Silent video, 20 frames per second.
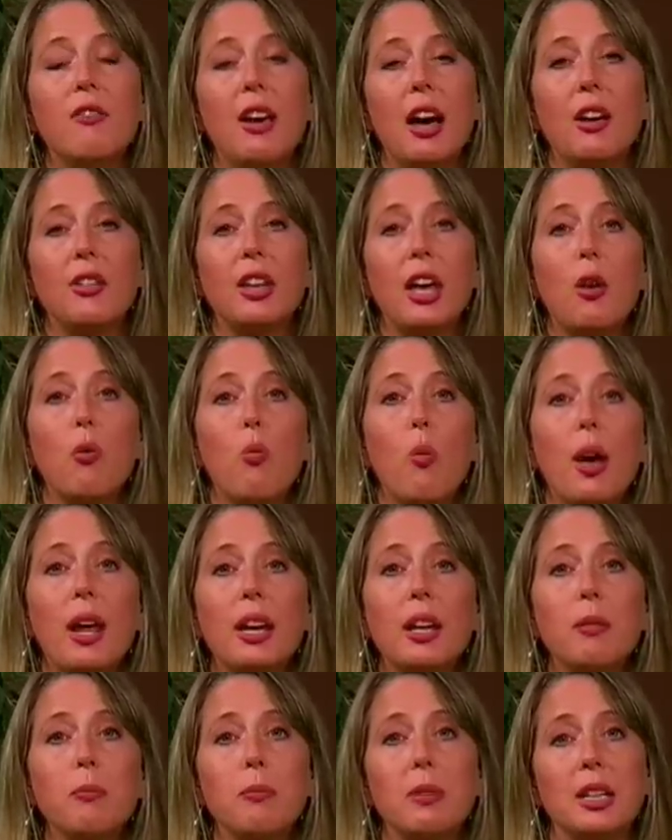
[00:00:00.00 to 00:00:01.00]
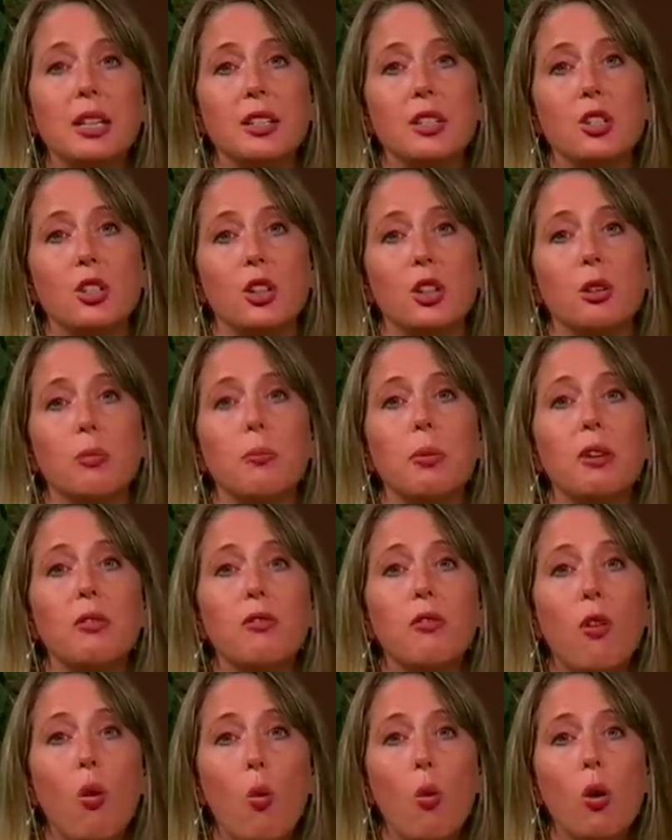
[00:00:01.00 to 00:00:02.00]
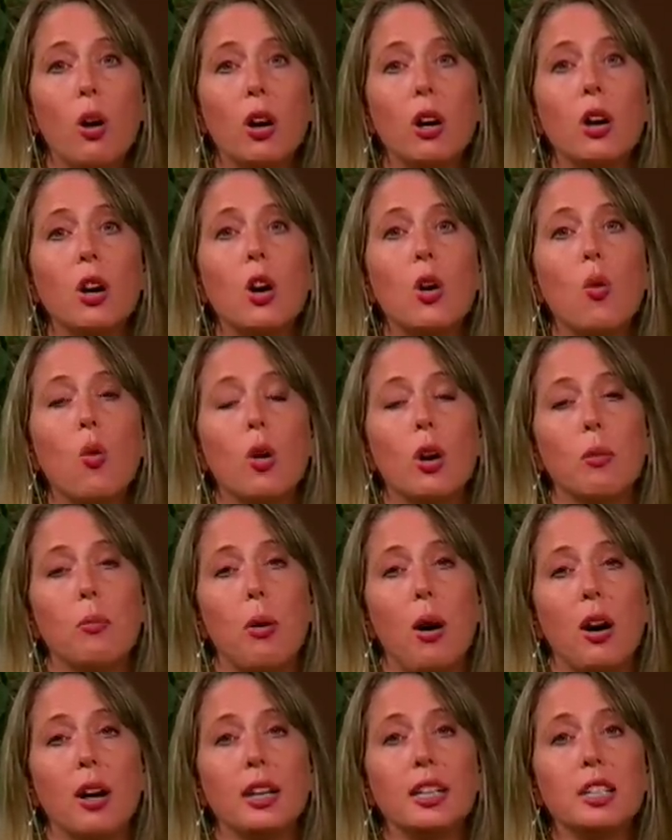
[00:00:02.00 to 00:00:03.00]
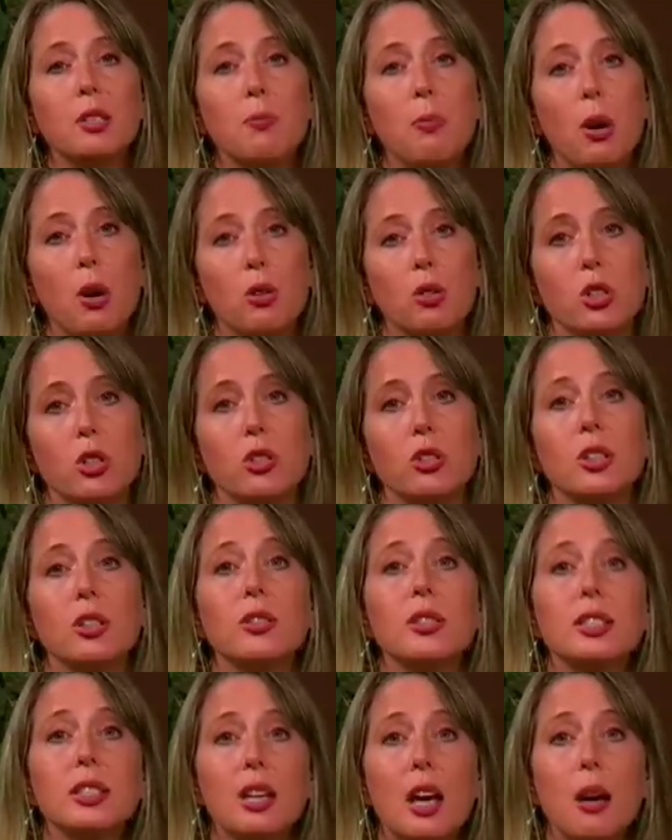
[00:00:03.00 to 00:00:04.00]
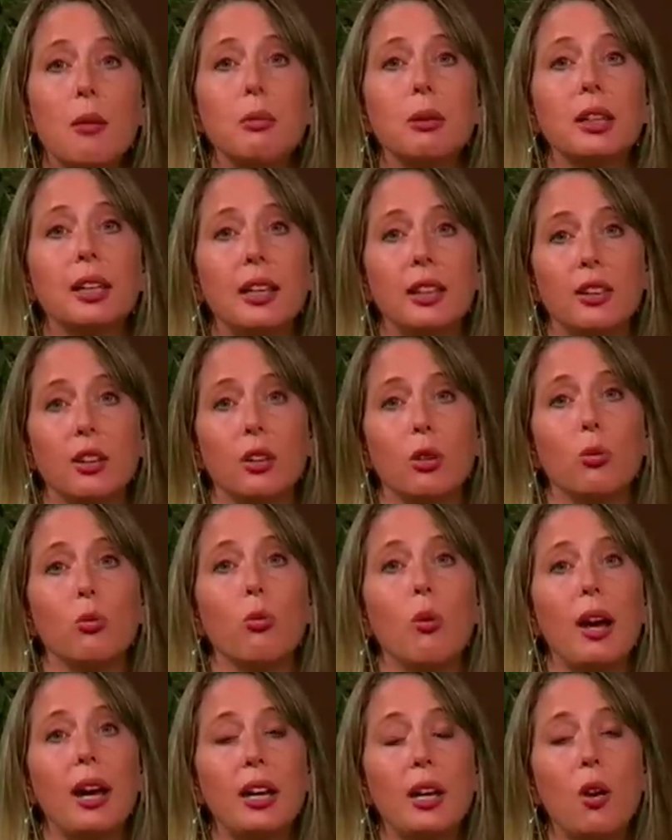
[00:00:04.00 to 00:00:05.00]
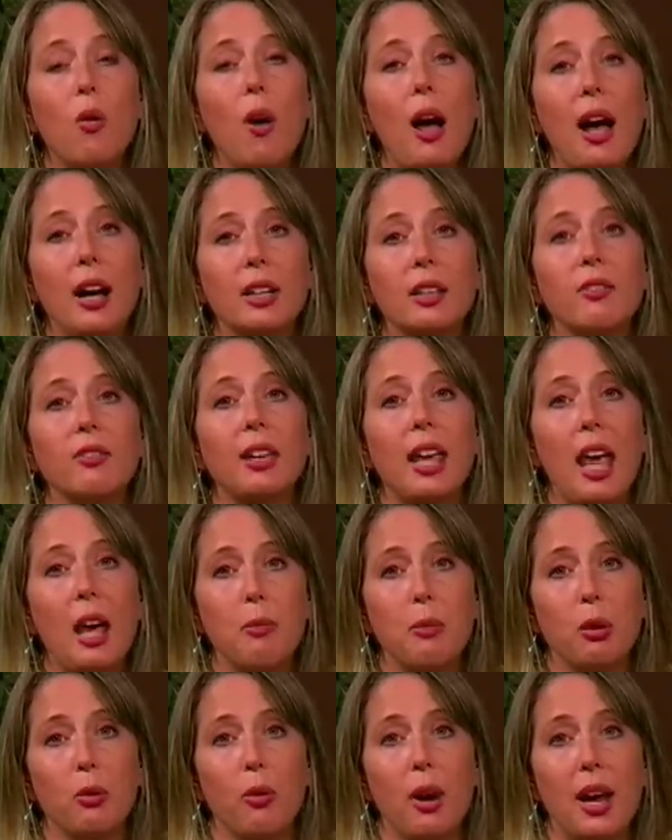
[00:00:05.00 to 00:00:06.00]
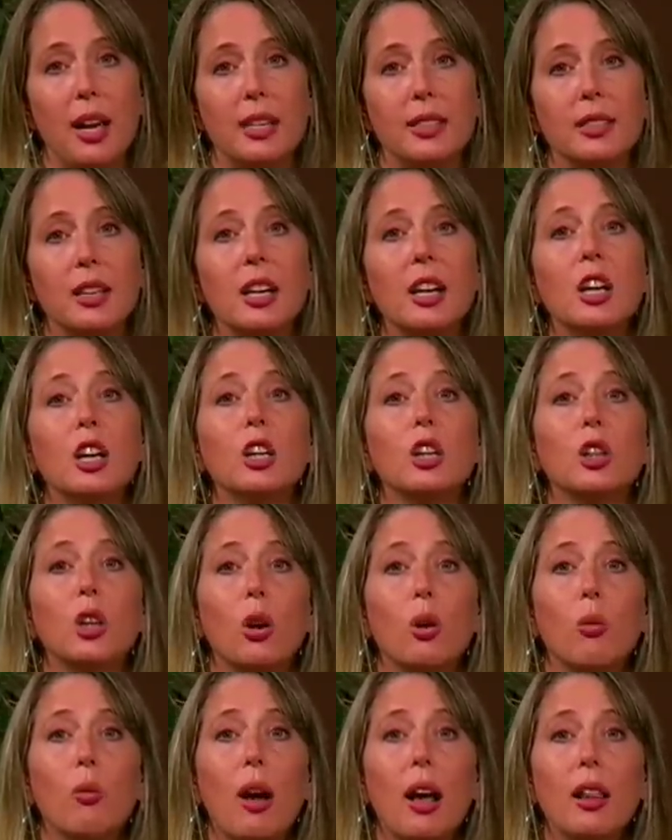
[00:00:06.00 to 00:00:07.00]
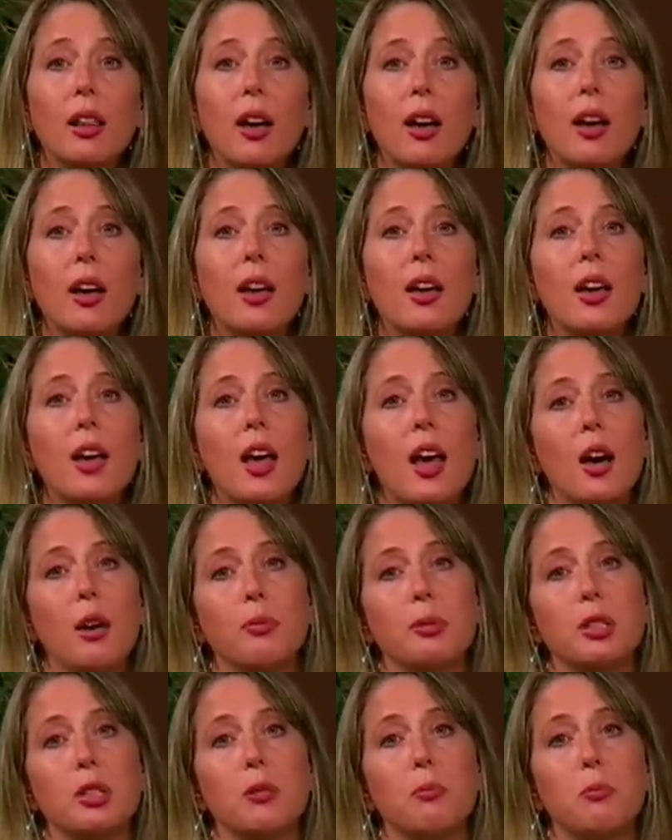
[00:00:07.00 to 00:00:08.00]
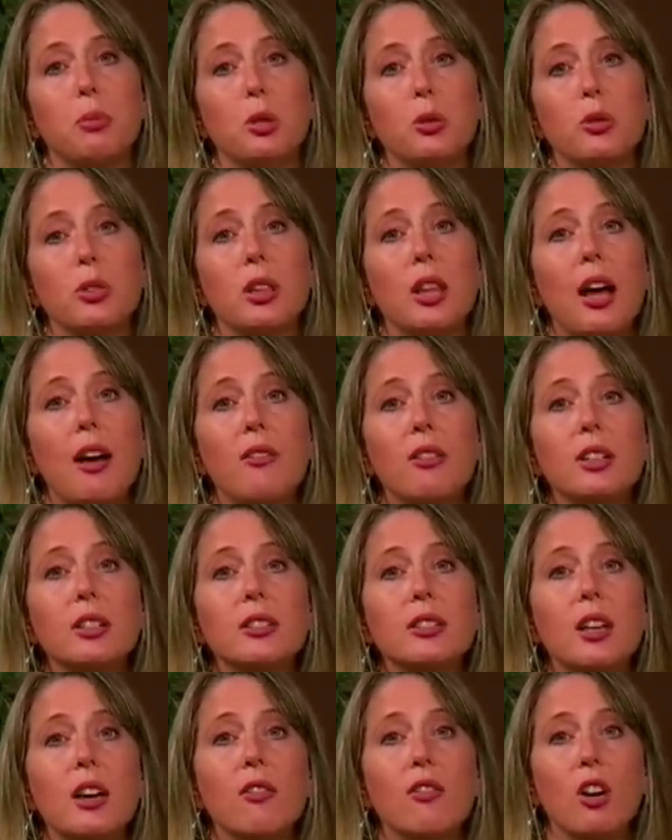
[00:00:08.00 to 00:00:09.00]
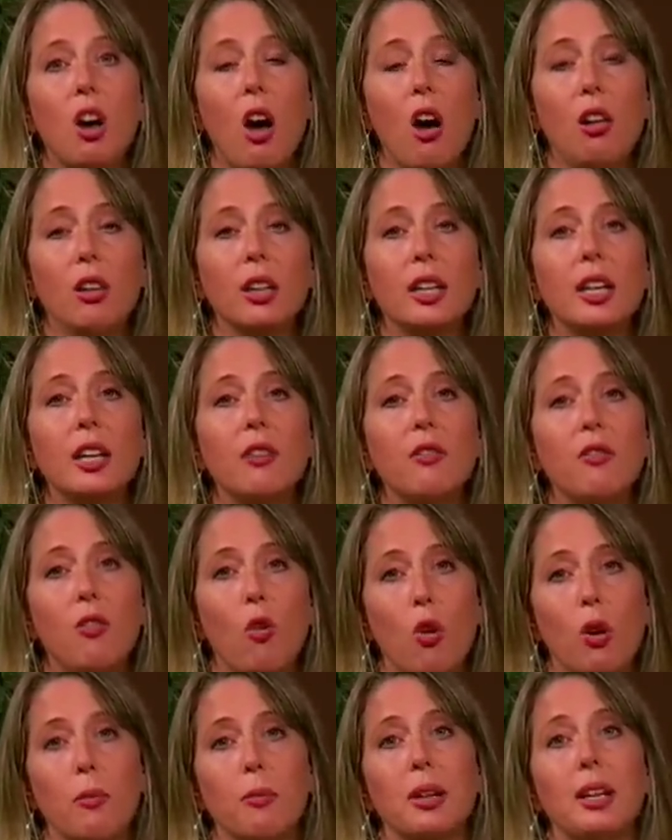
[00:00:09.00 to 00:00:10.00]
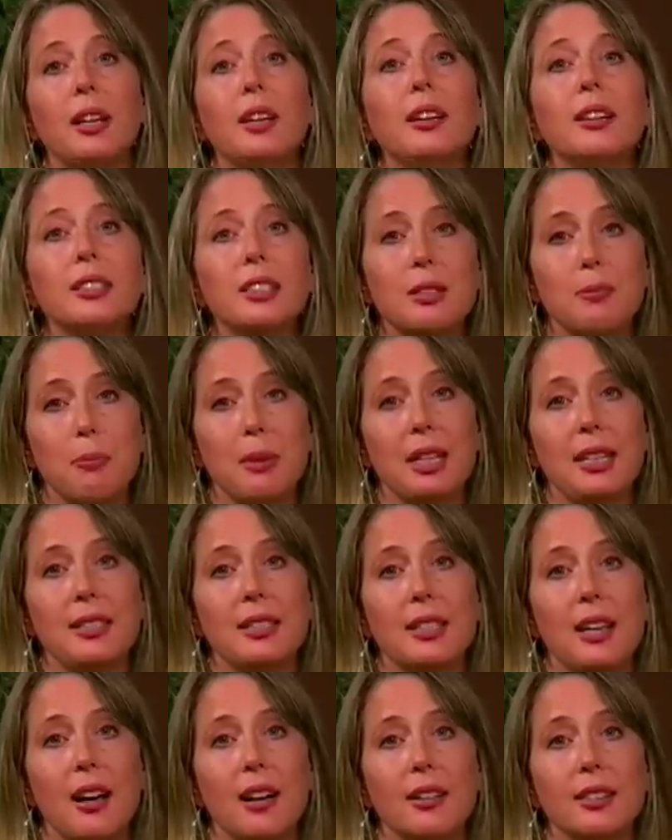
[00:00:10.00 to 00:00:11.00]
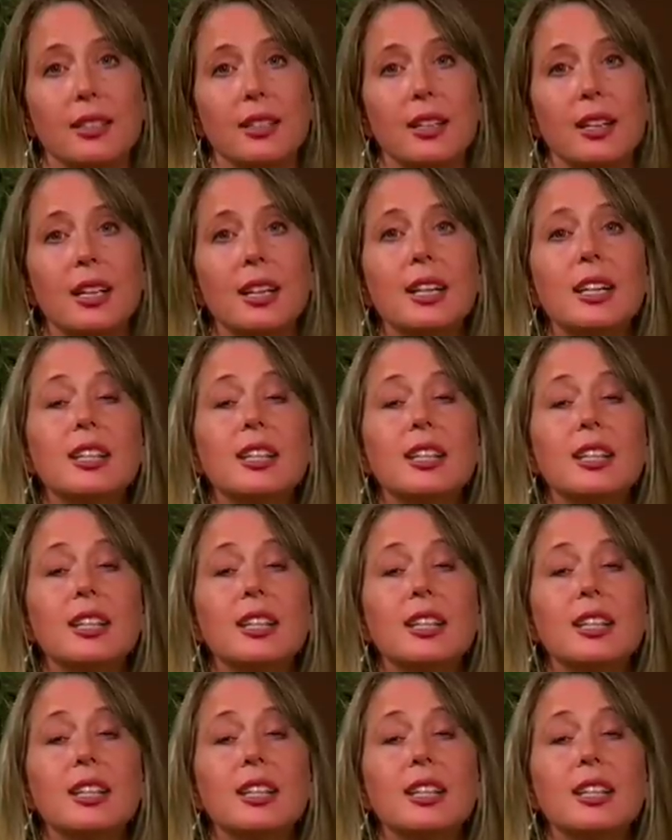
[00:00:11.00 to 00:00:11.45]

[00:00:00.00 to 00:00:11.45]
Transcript: found that when administered before or upon exposure to sublethal radioactive gamma rays, chlorella helps to boost levels of colony forming spleen cells.